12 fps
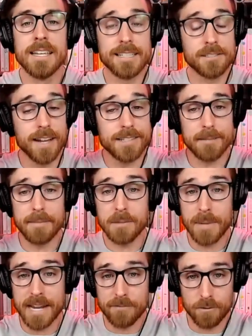it's not something
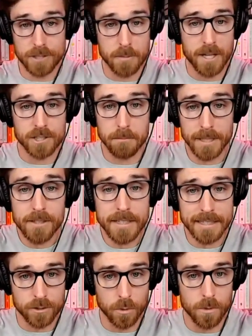we have a
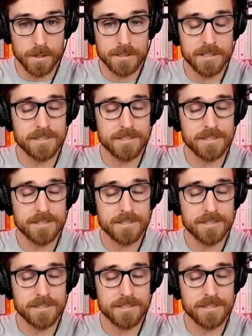responsibility towards.